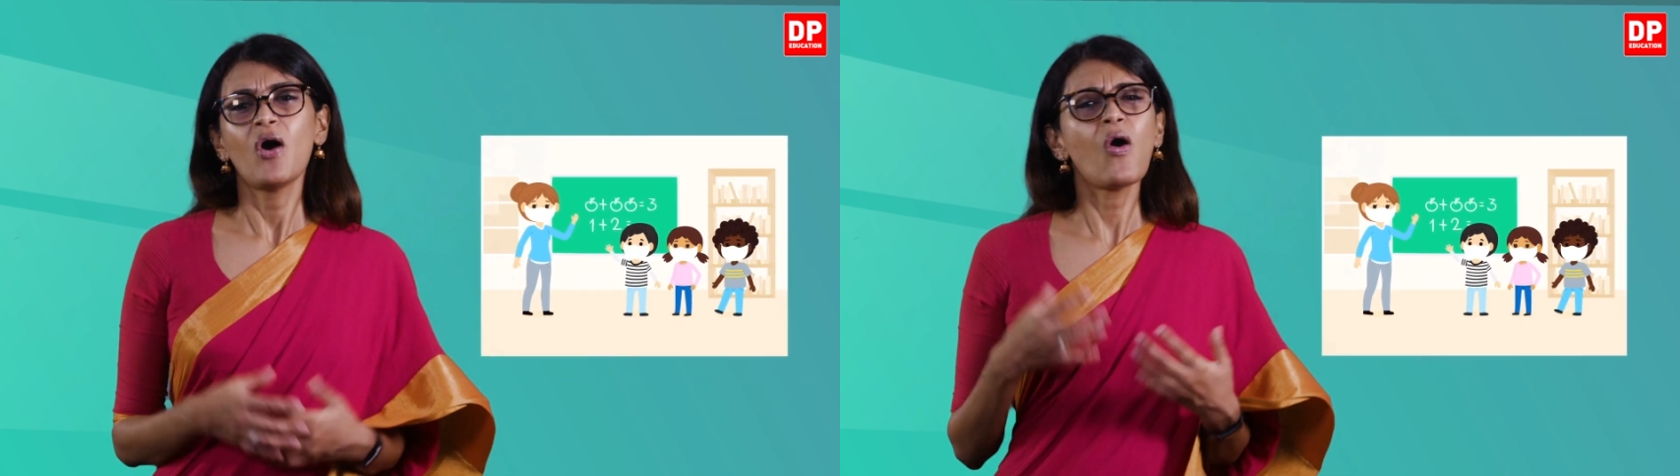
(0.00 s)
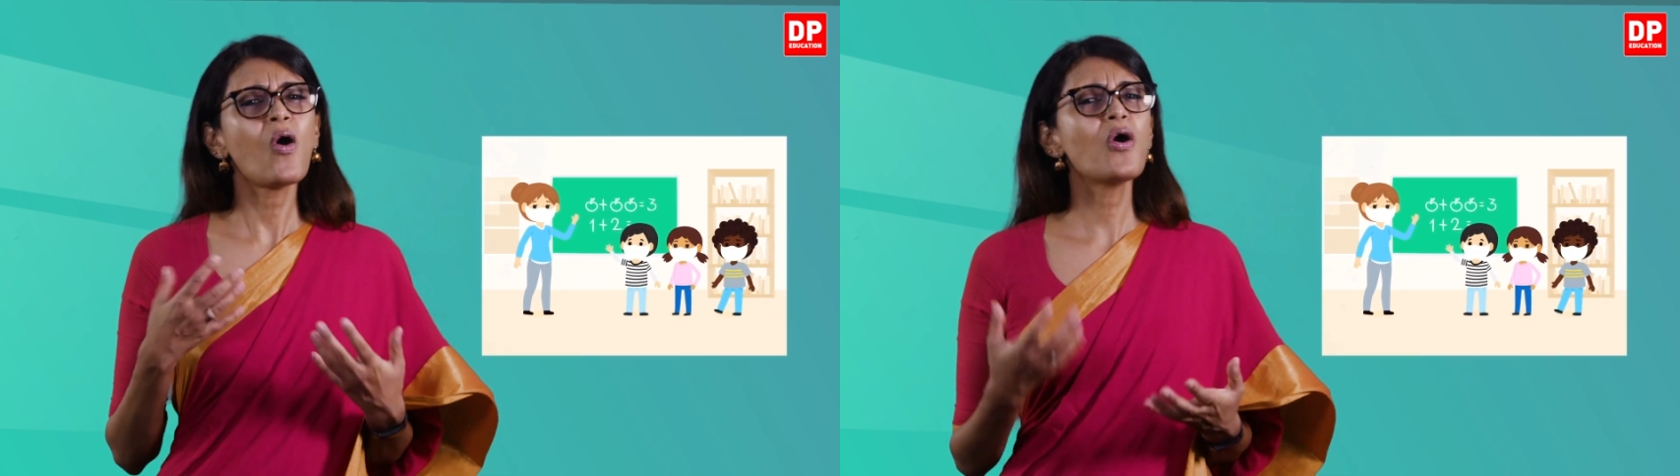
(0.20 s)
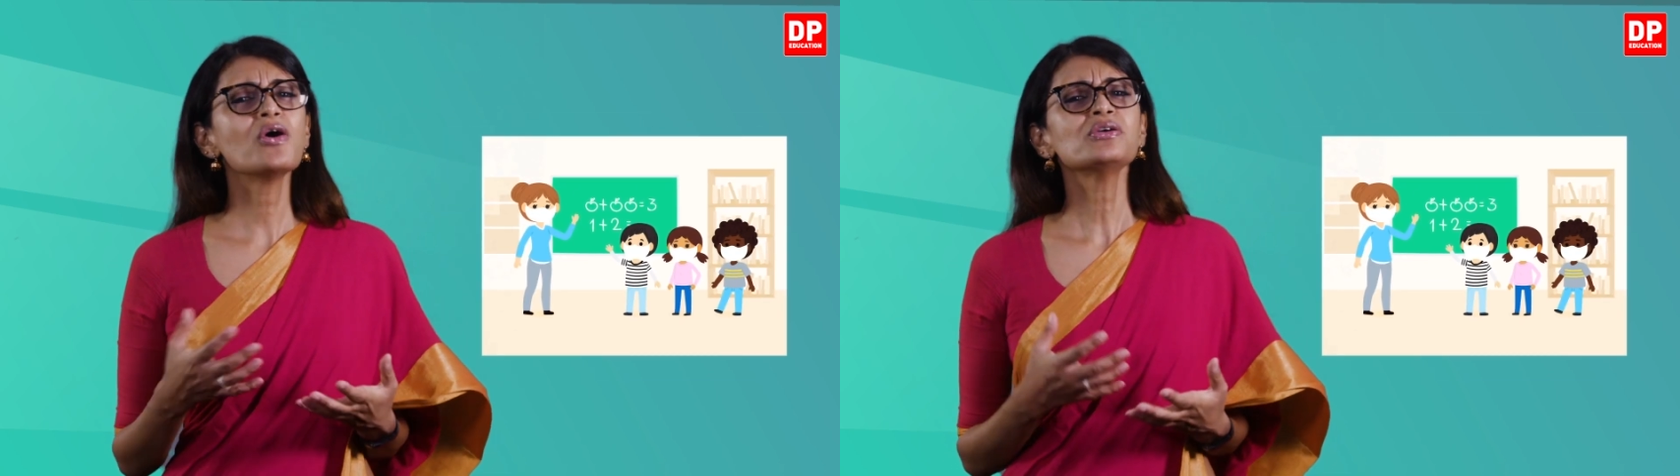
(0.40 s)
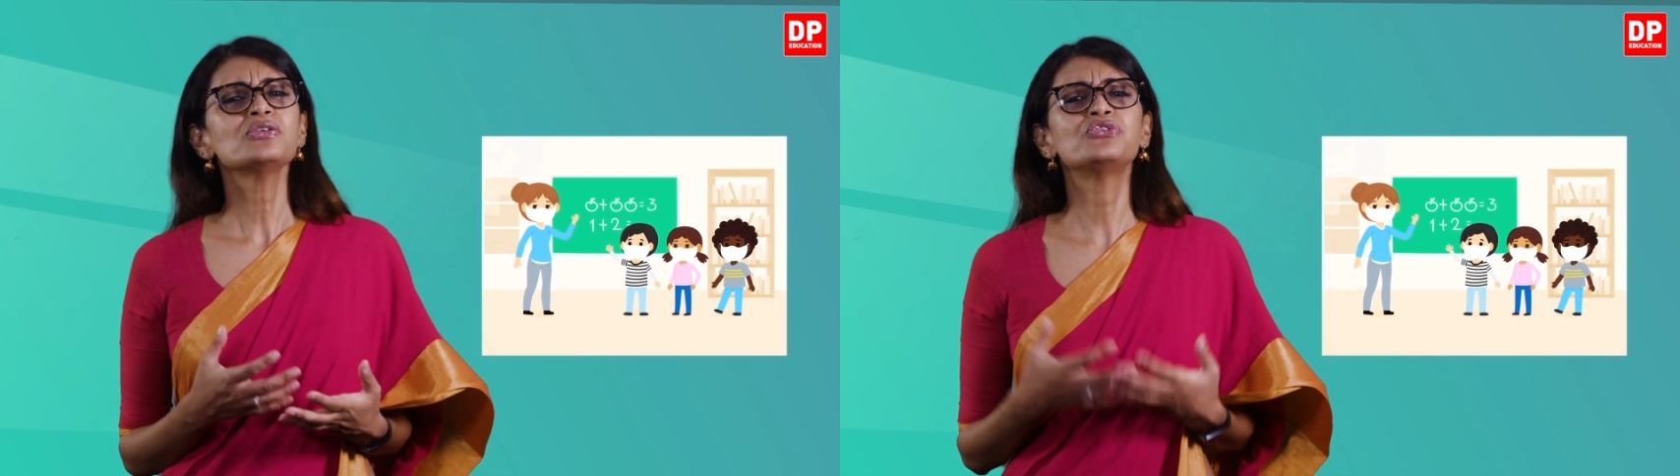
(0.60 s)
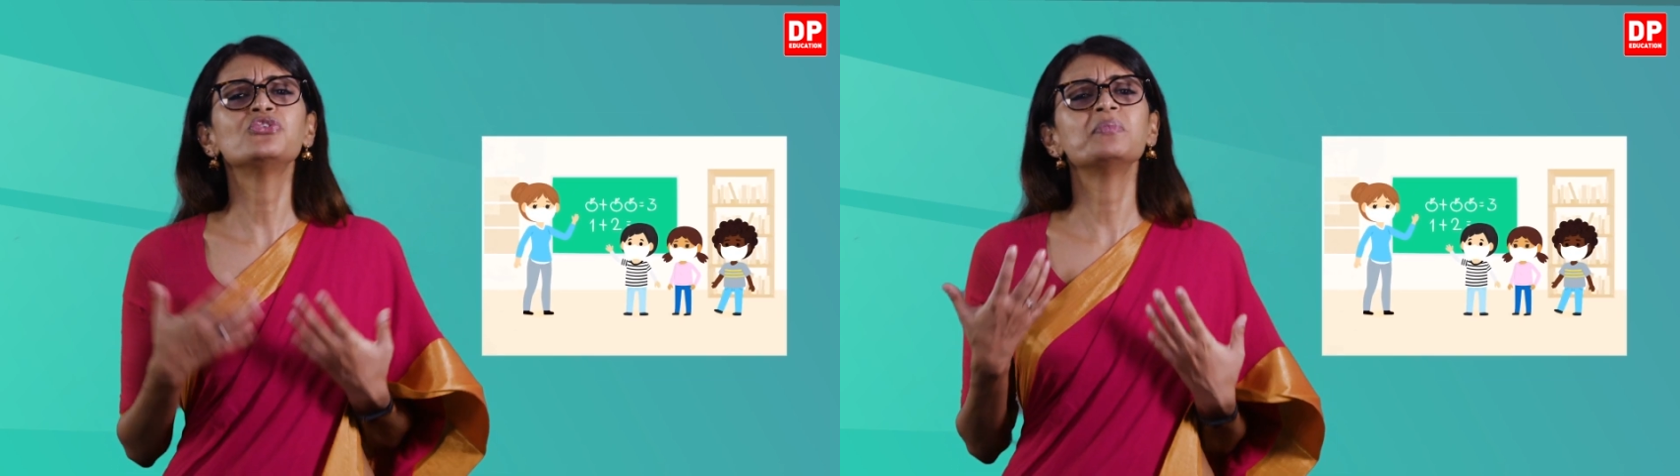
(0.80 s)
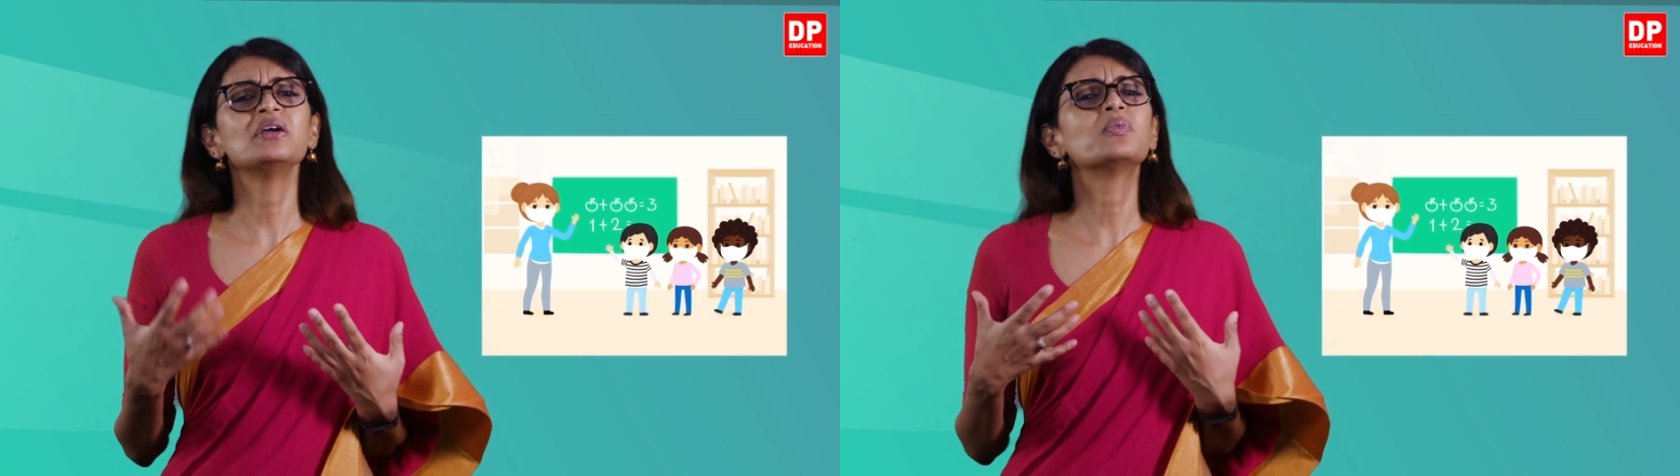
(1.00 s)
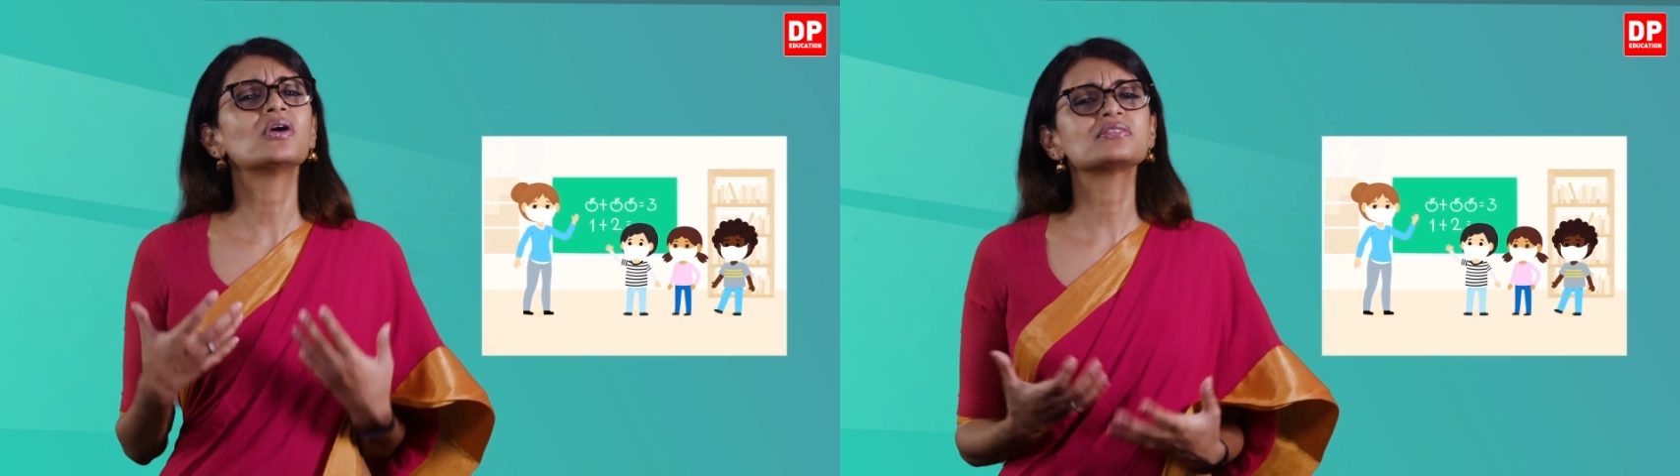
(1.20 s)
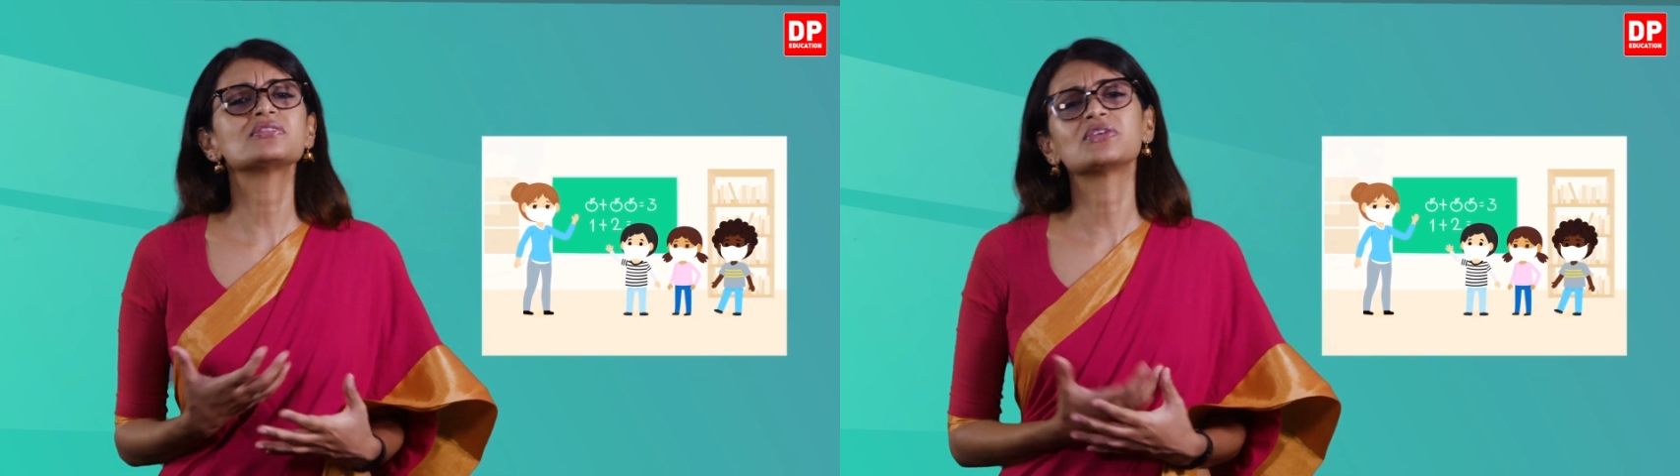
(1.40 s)
Or you may
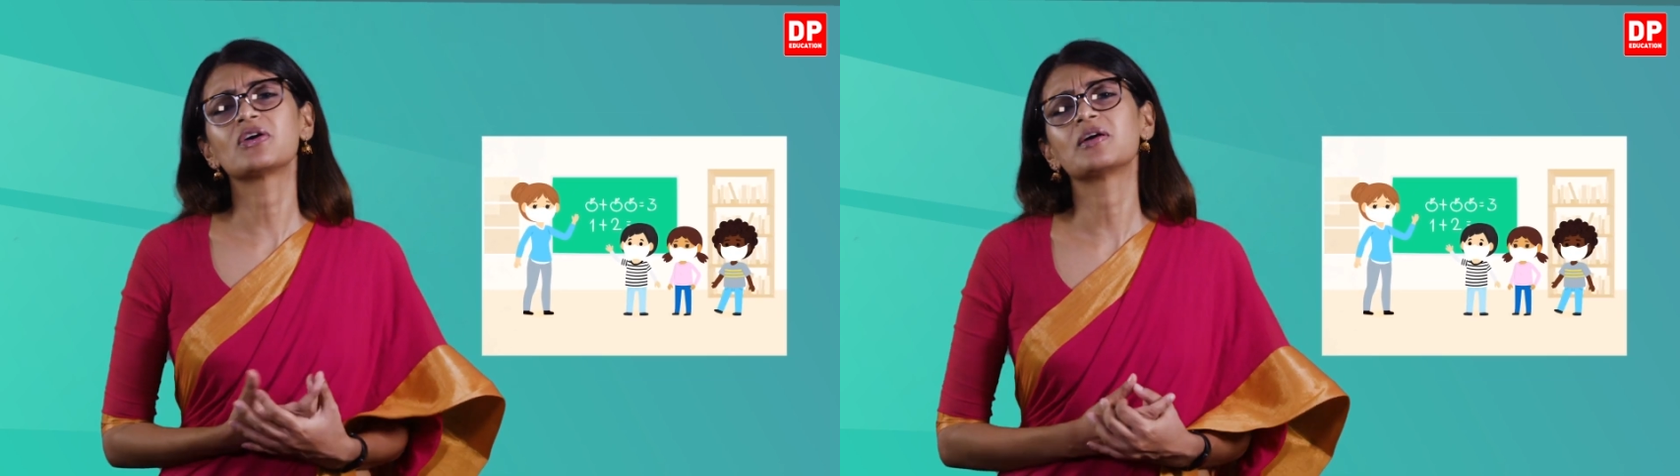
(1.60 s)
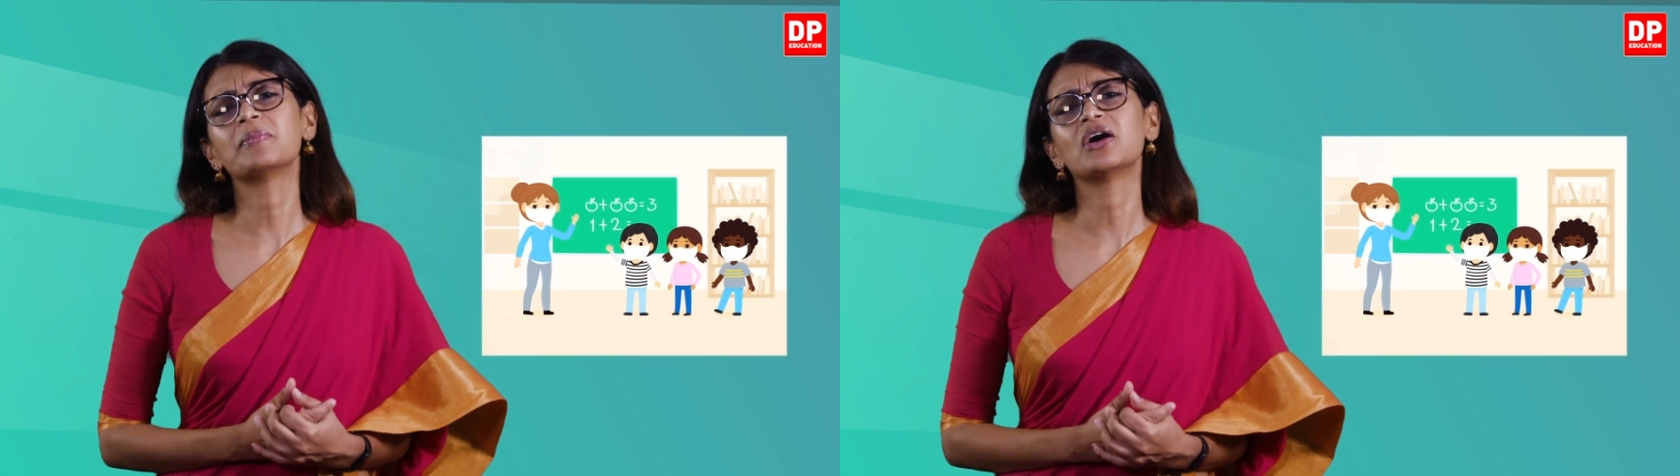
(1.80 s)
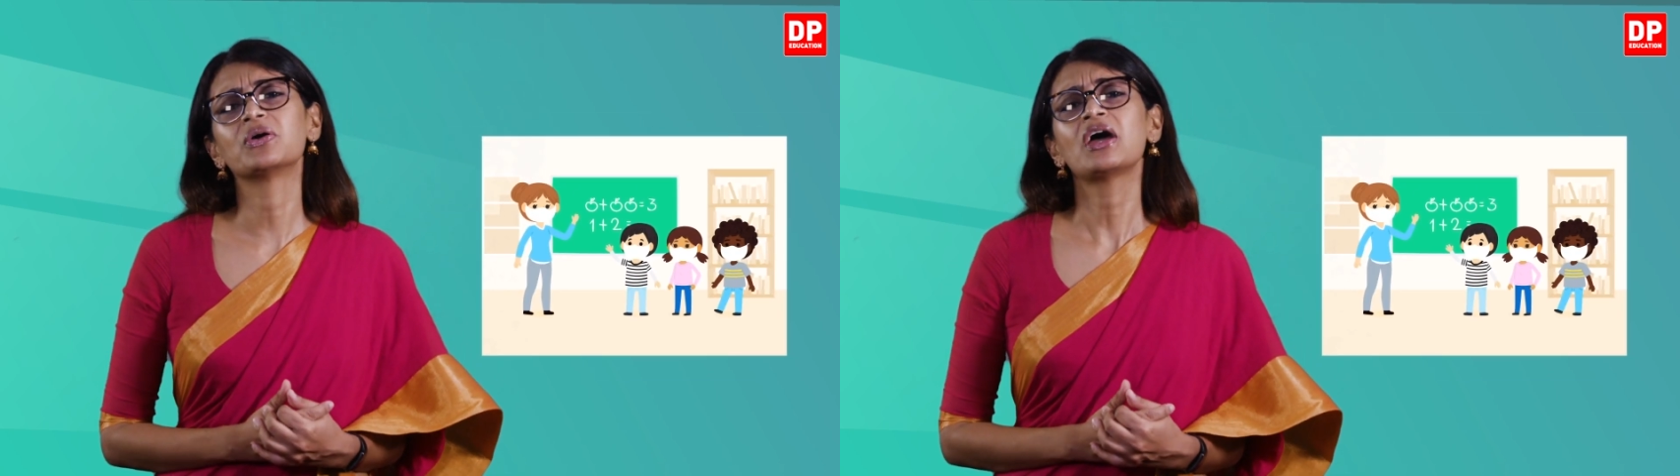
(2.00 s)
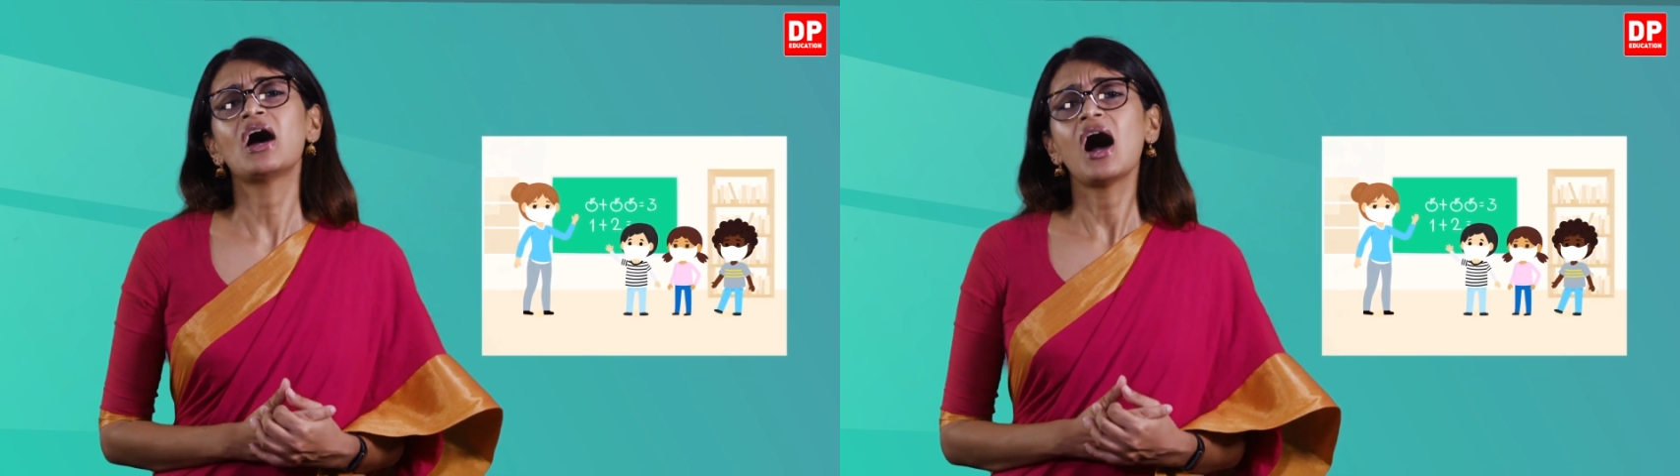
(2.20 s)
want to talk about